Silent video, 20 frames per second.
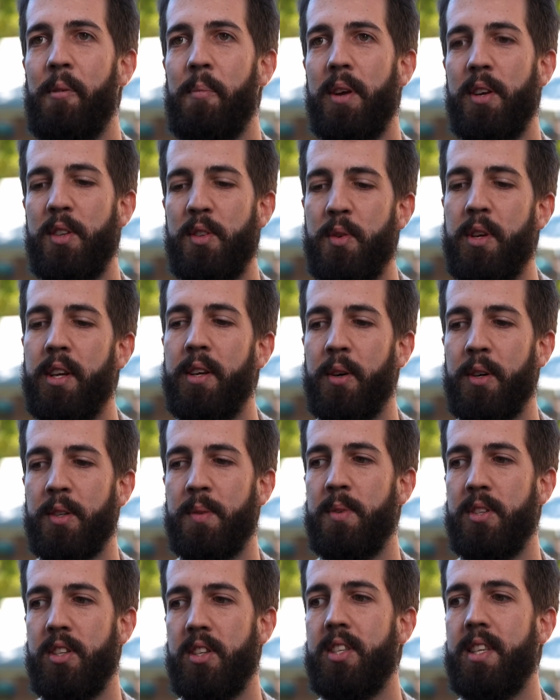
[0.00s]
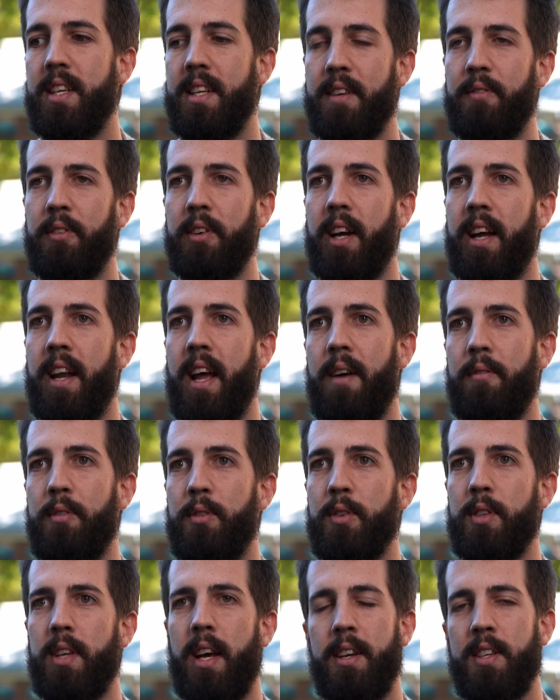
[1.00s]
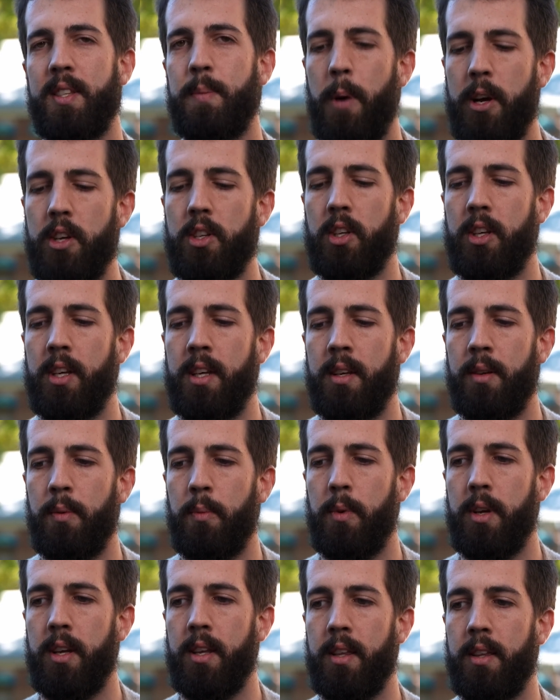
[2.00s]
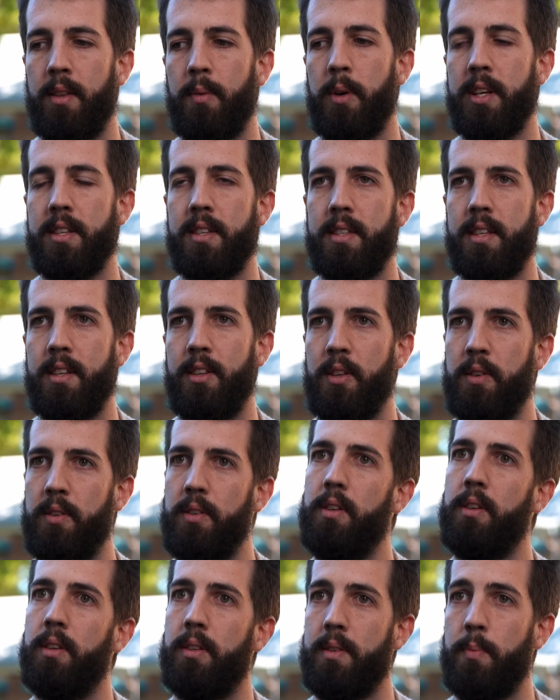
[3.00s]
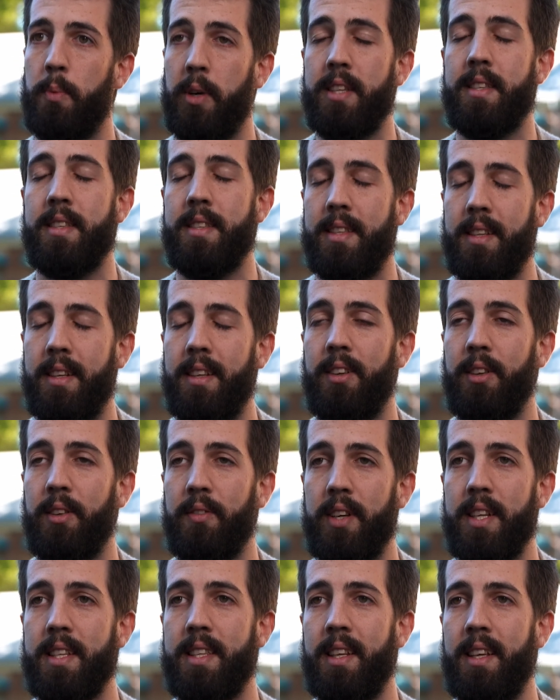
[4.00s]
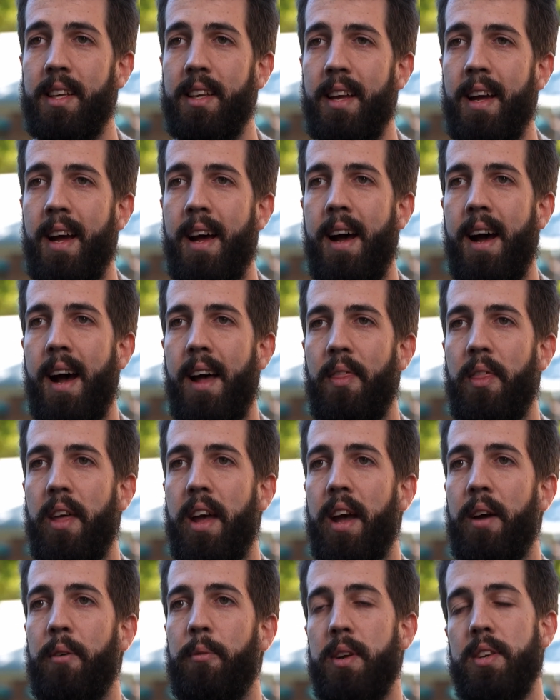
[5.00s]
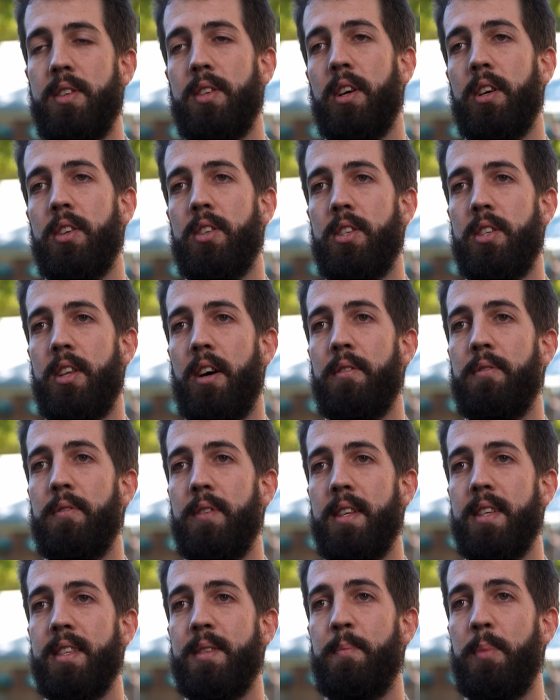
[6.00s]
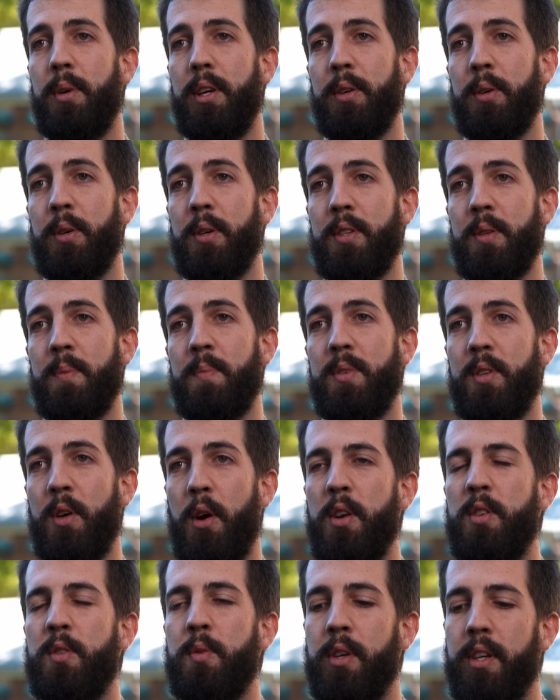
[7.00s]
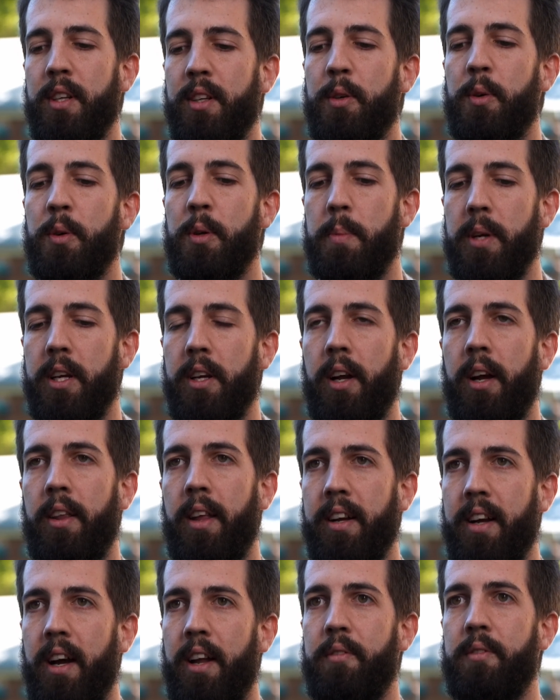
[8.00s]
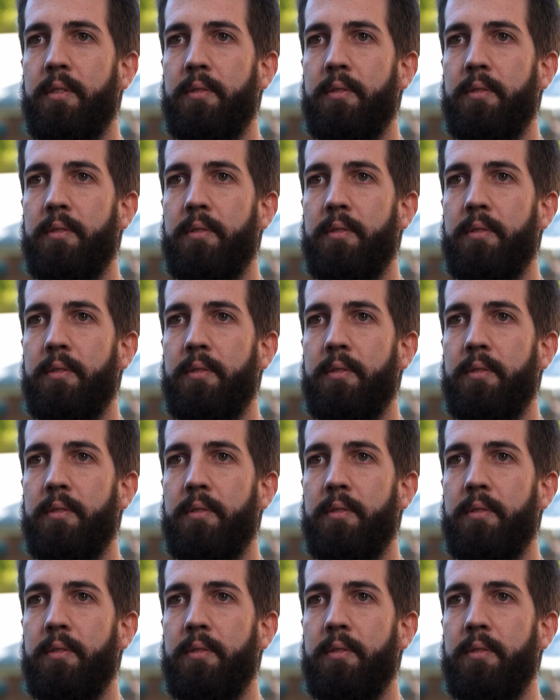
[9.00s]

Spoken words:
It's really awesome to just see different kind of avenues, and especially with Western Sydney University, their research stuff is pretty awesome. So it's really cool to be around that kind of